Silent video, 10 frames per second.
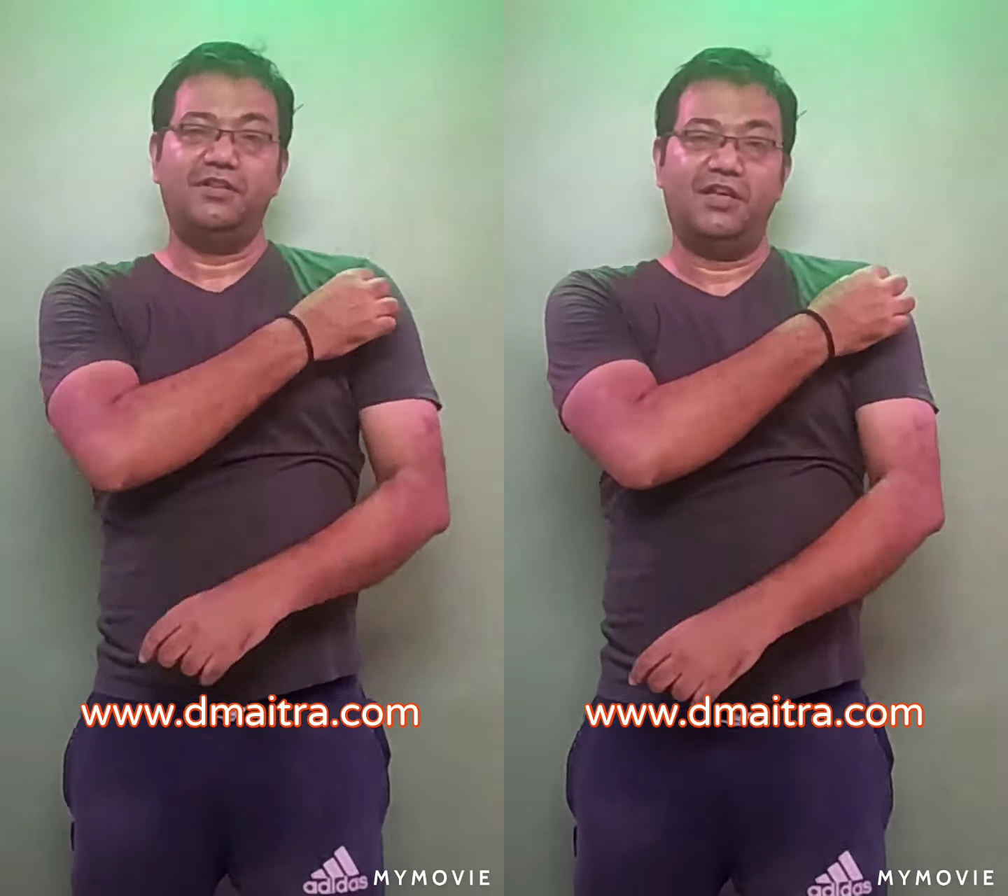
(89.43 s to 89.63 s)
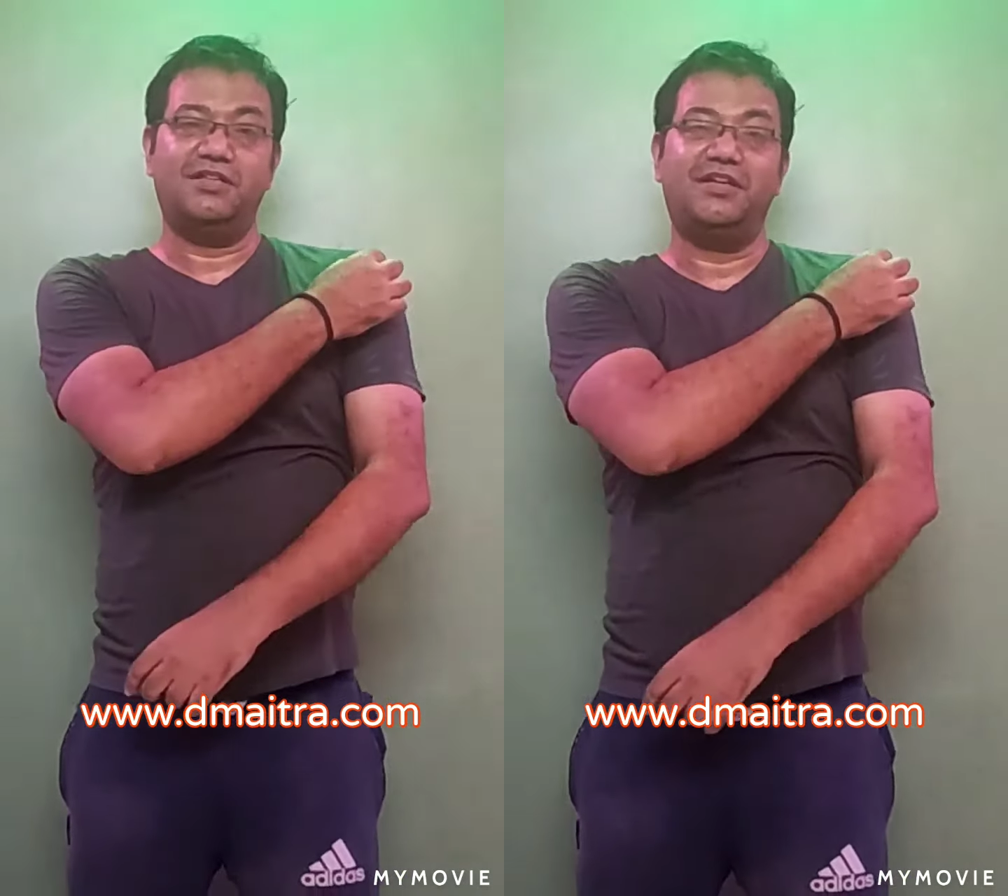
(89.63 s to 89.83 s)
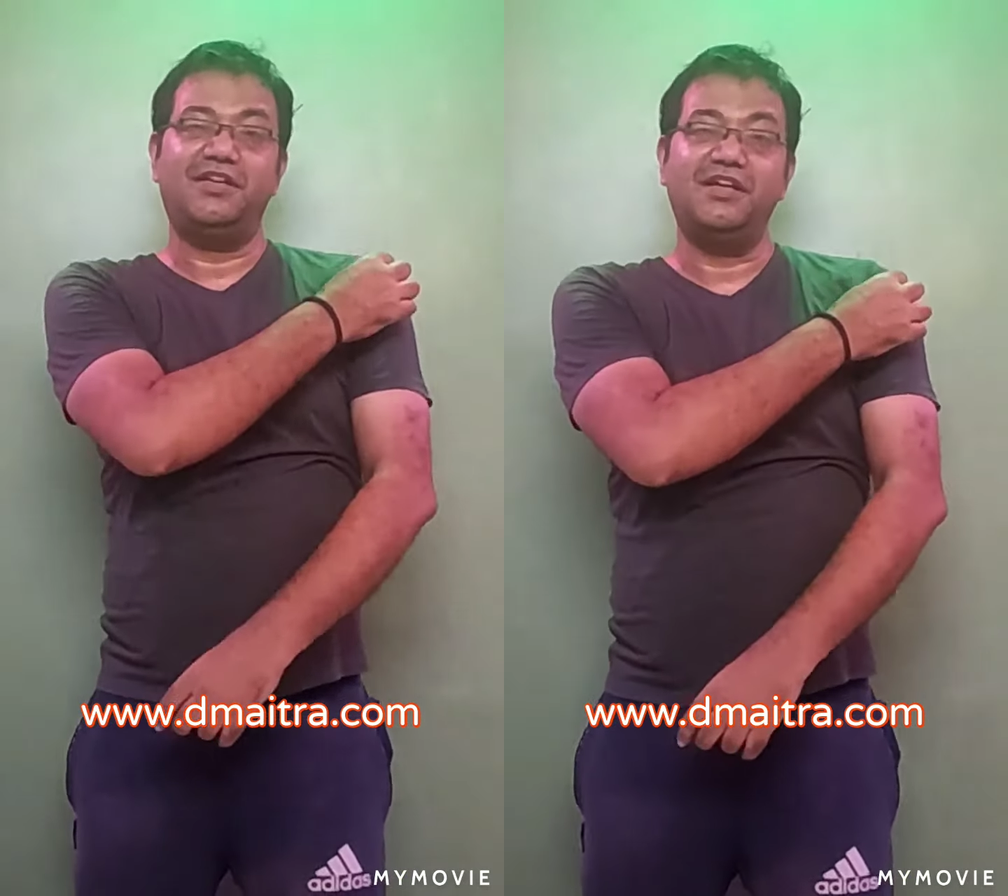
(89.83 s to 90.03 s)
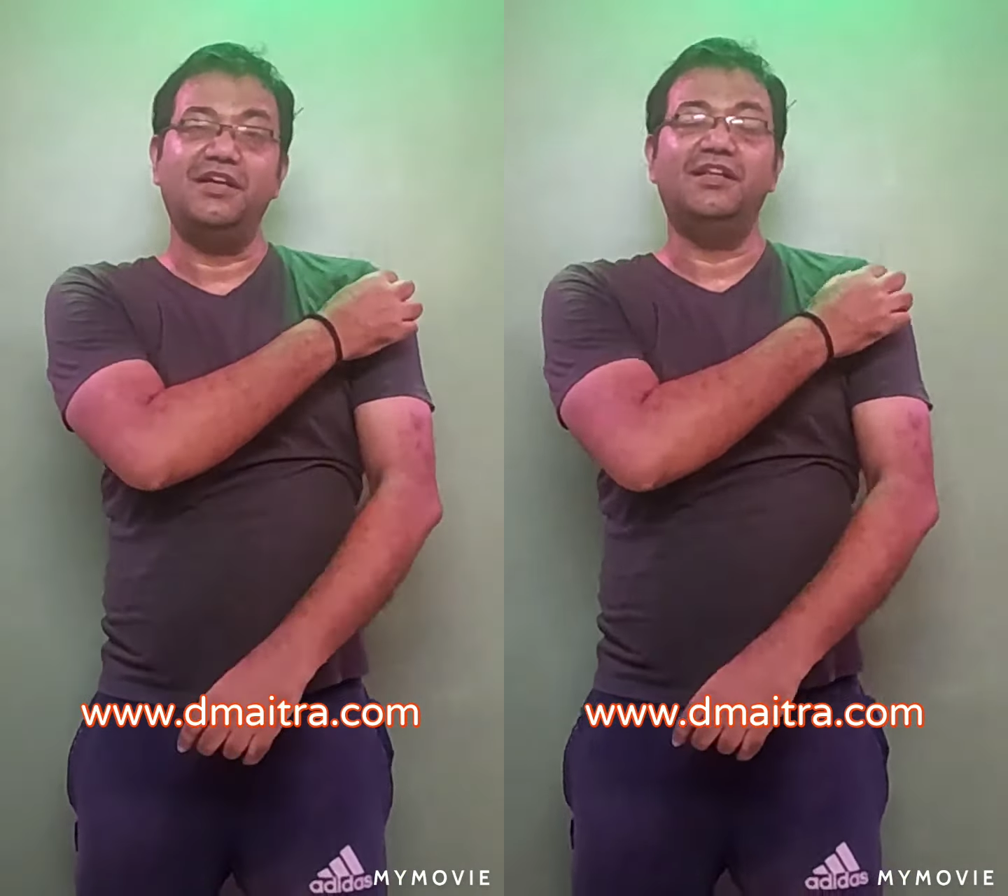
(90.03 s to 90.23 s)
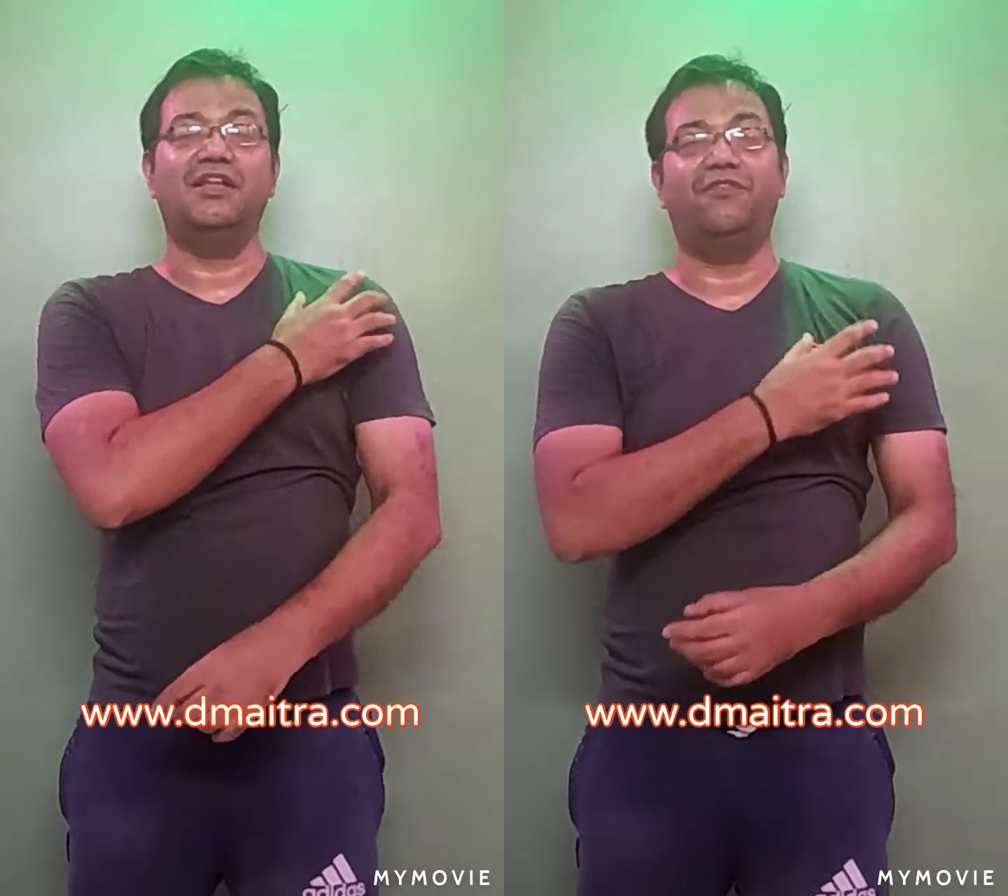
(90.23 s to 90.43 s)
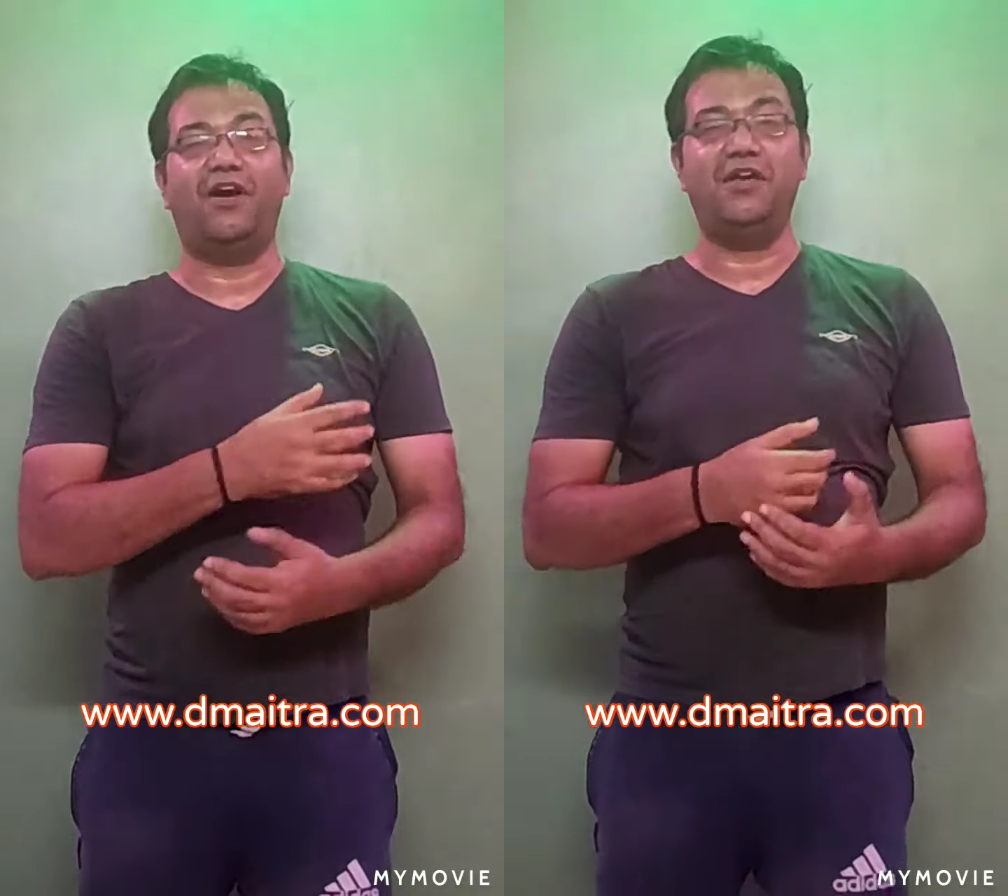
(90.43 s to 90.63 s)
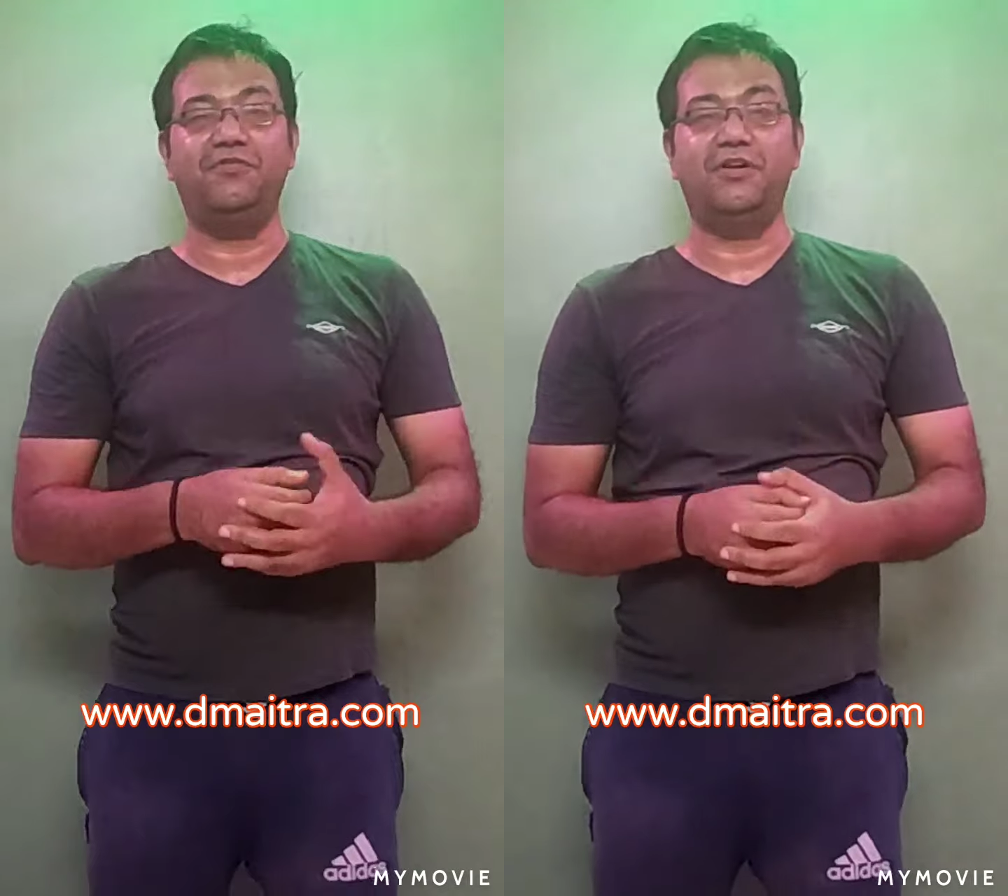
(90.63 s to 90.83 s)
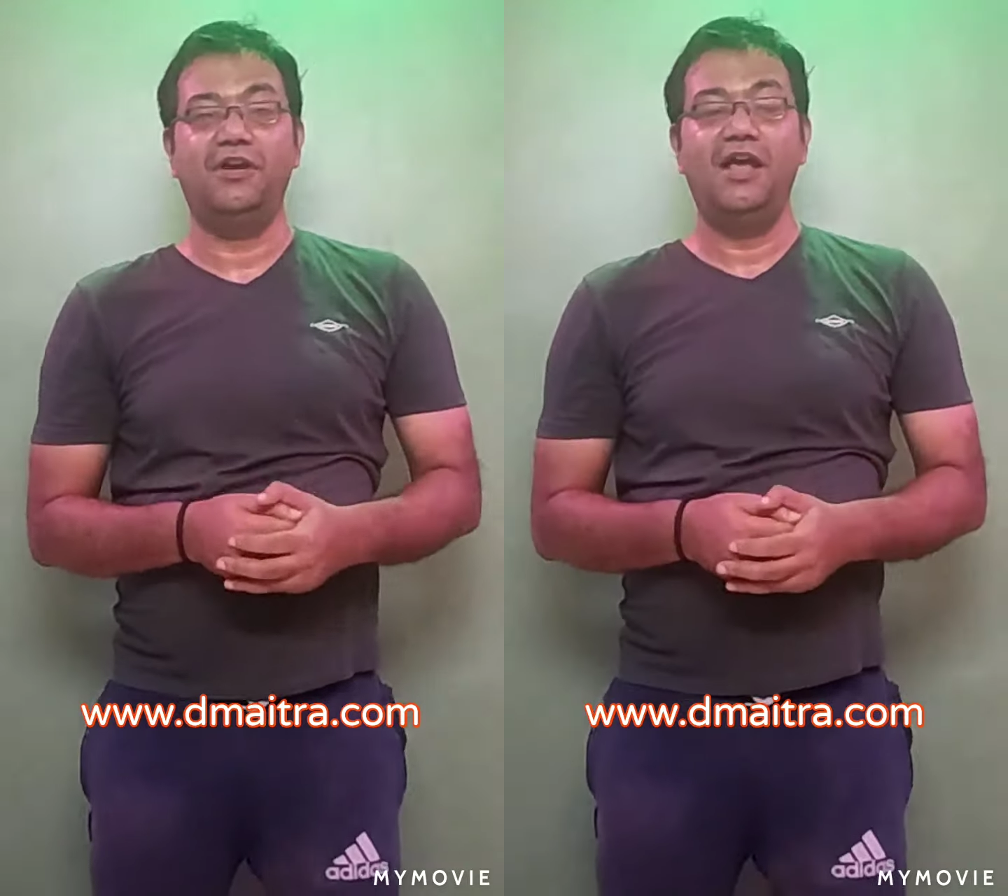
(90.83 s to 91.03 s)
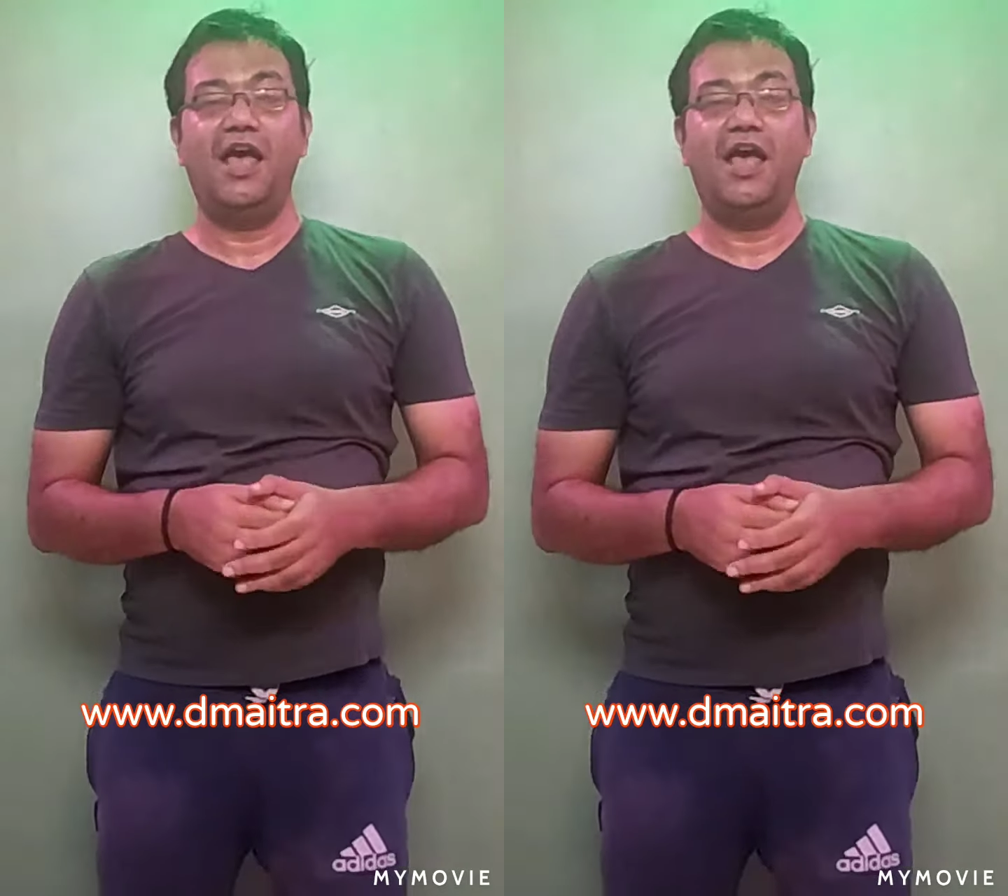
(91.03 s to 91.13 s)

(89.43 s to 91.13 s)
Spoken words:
there's a tear in the fiber